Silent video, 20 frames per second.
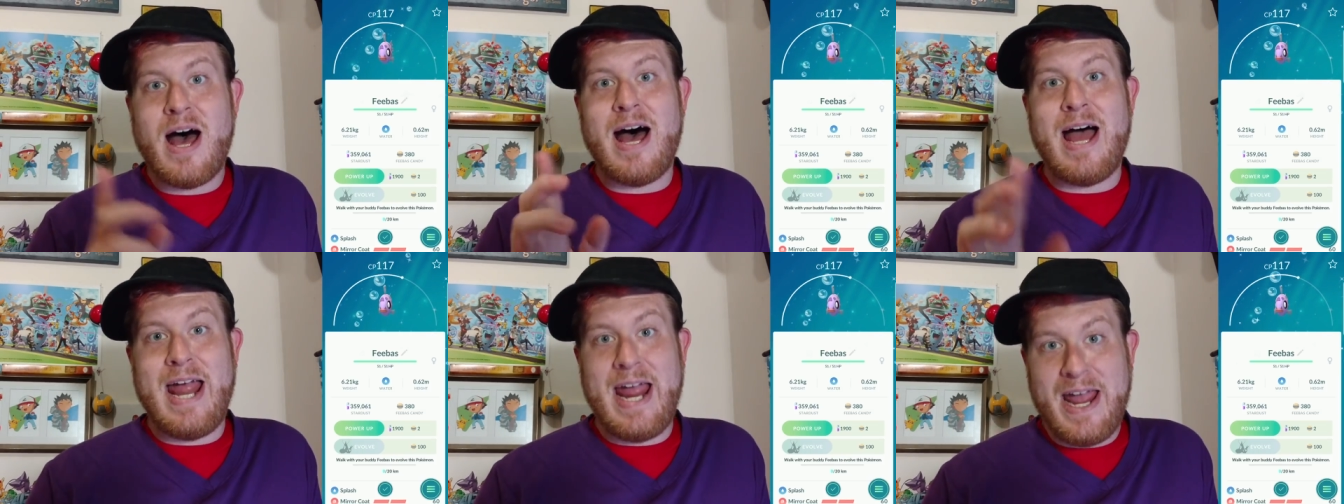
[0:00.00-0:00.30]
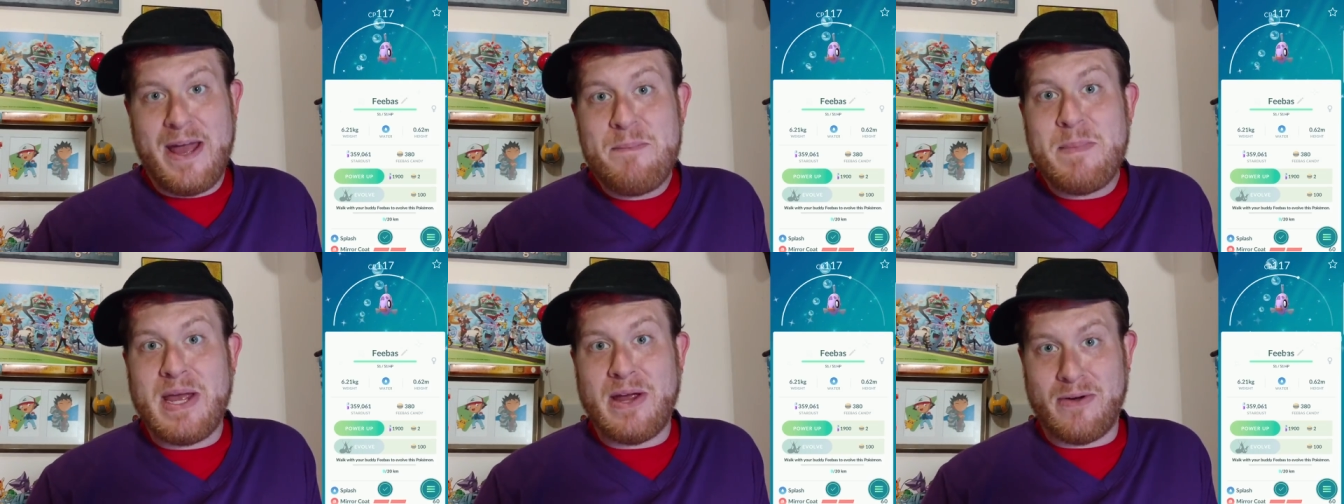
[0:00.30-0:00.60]
I
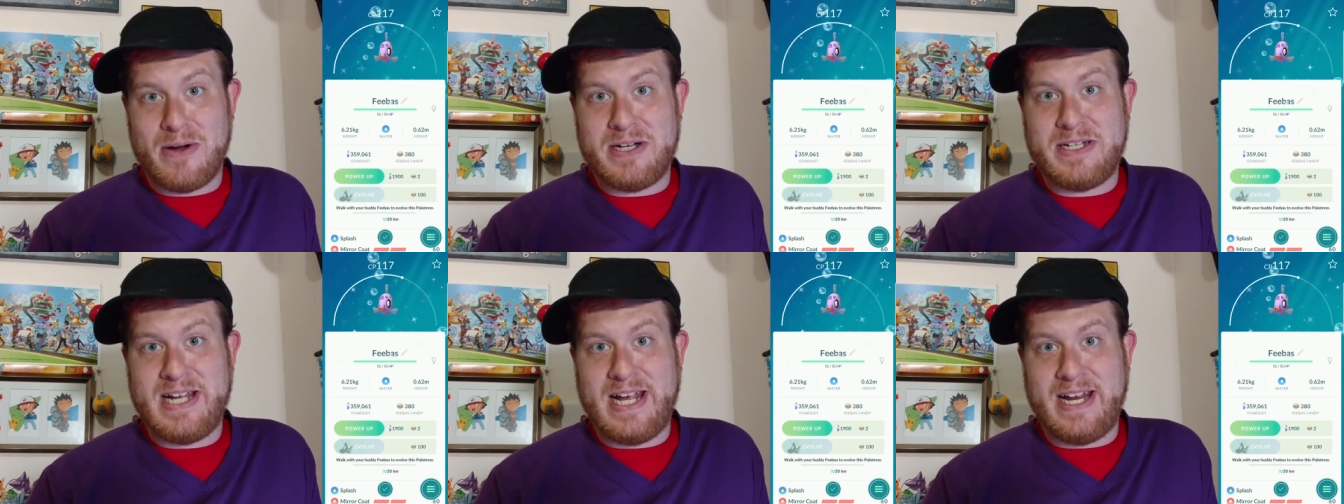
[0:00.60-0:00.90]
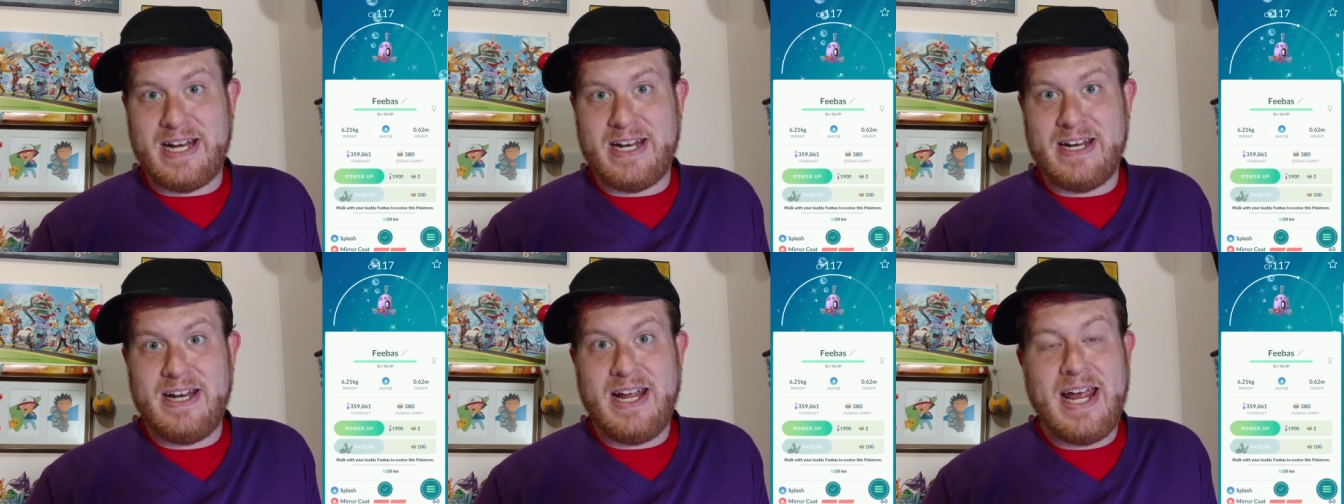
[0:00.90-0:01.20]
am
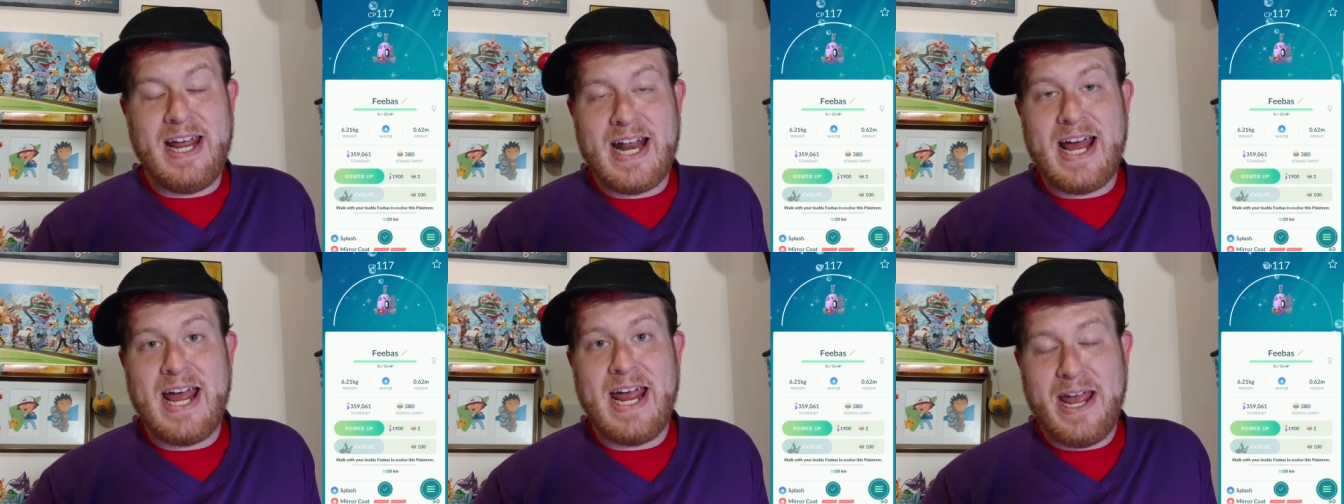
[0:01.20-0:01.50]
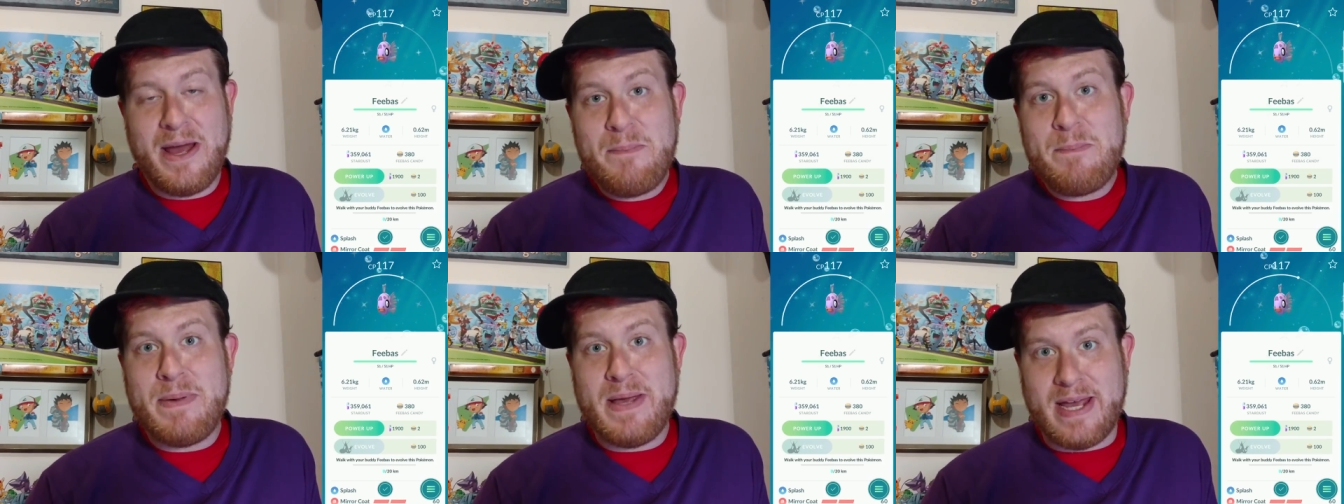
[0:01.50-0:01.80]
irritated and I
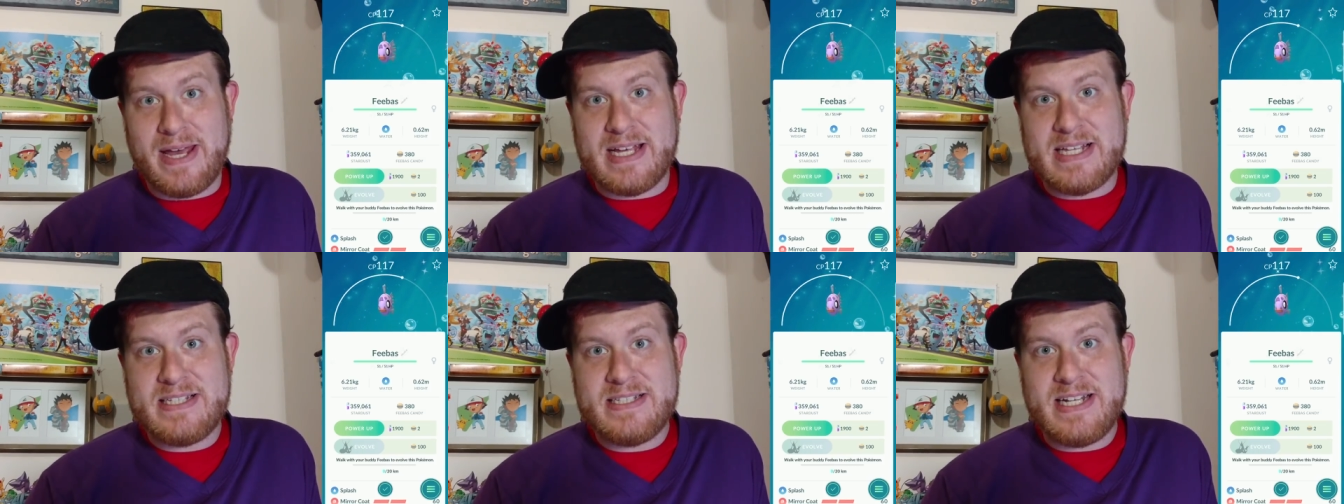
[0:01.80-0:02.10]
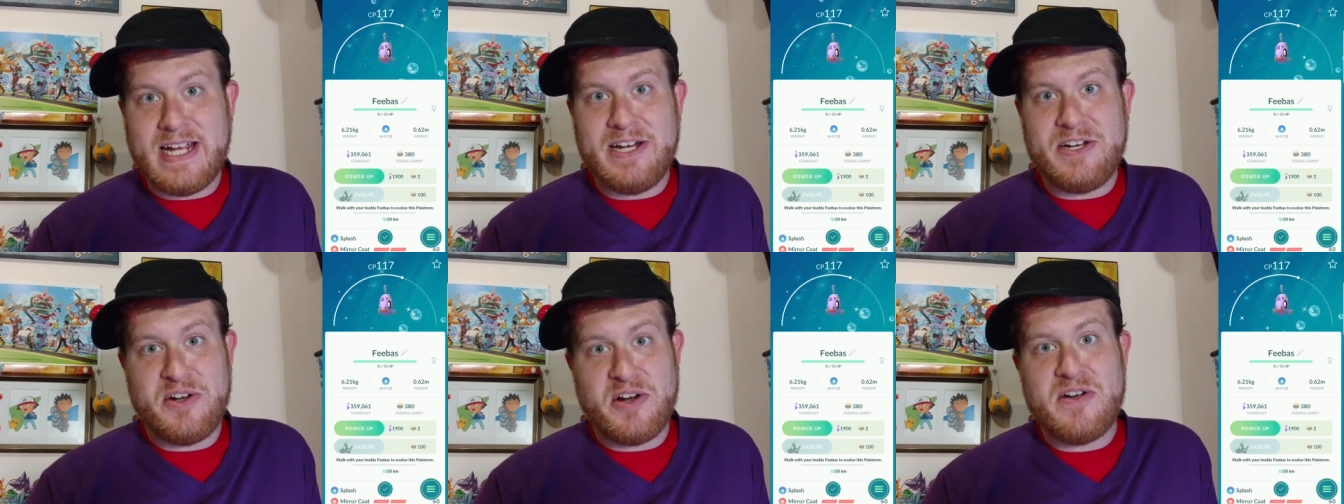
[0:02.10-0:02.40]
am pissed
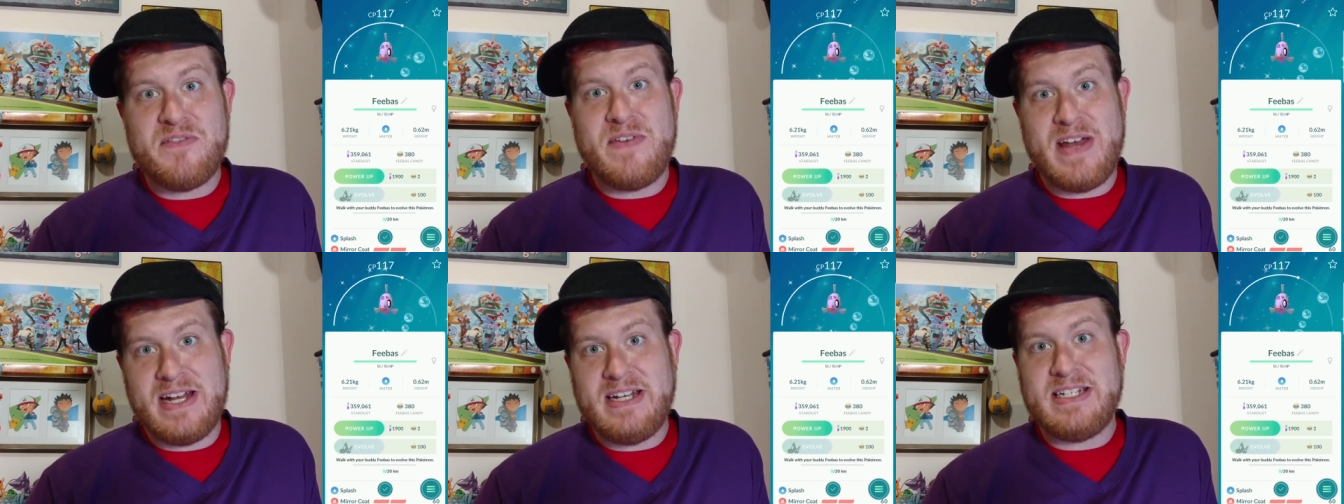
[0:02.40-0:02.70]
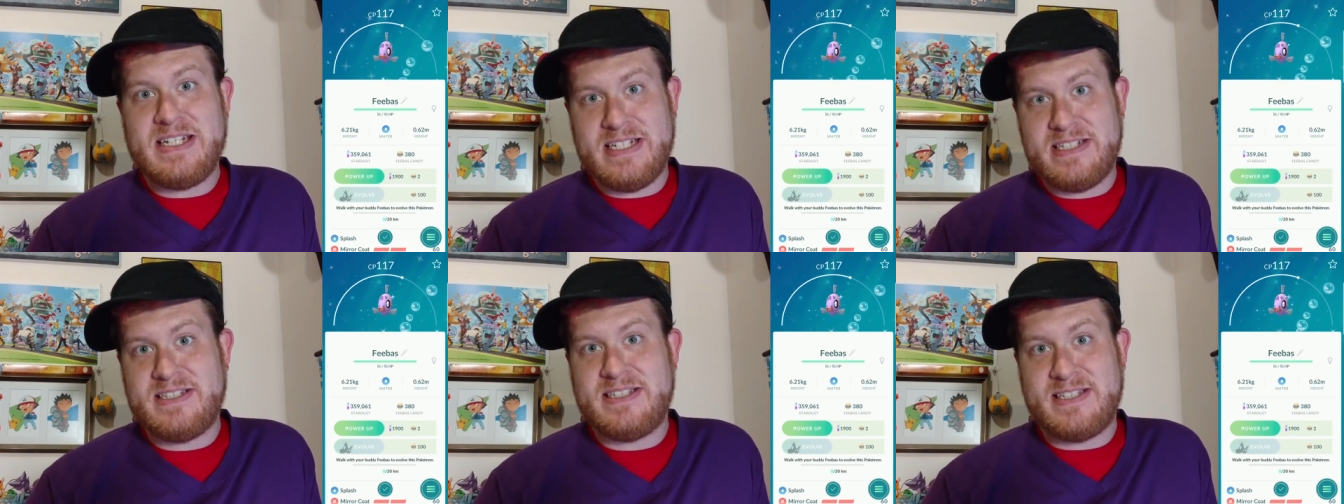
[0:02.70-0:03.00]
and your event
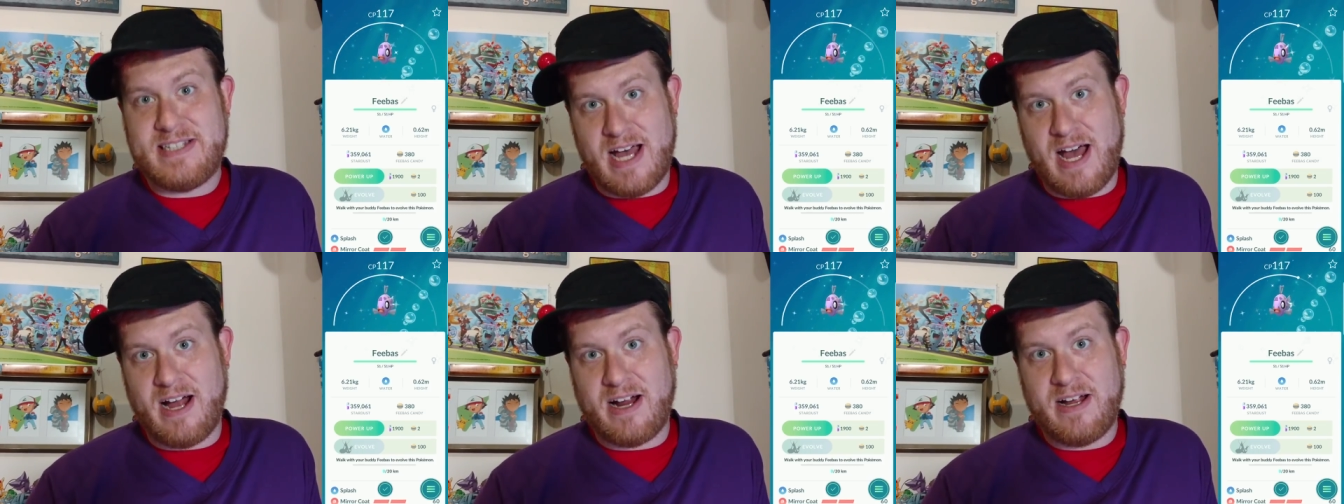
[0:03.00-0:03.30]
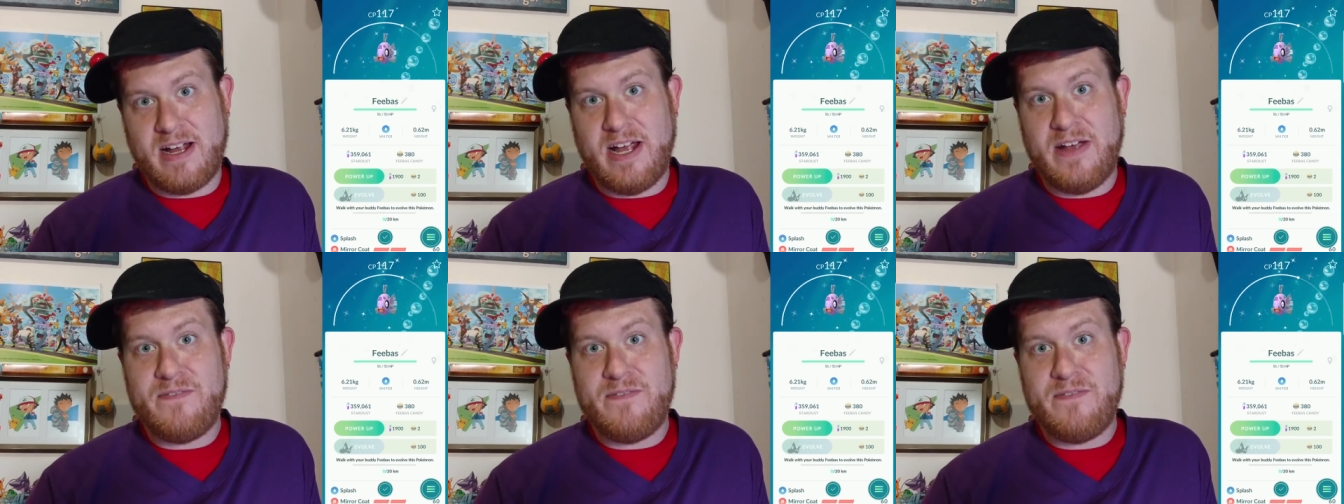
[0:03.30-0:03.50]
did suck.